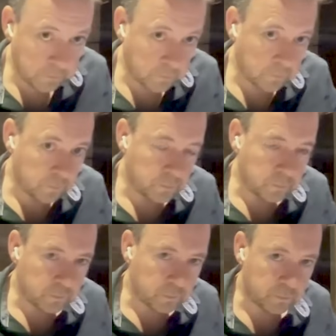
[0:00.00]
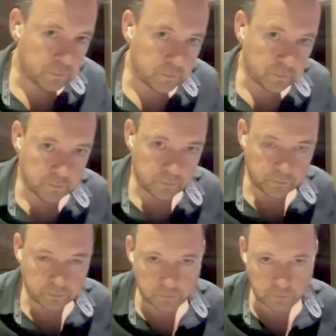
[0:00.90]

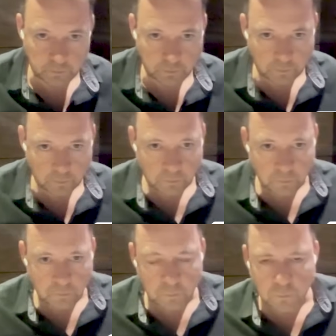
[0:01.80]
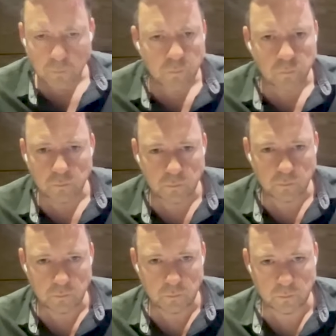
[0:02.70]

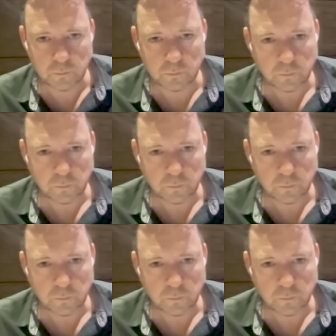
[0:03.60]
No words are spoken by the person on screen.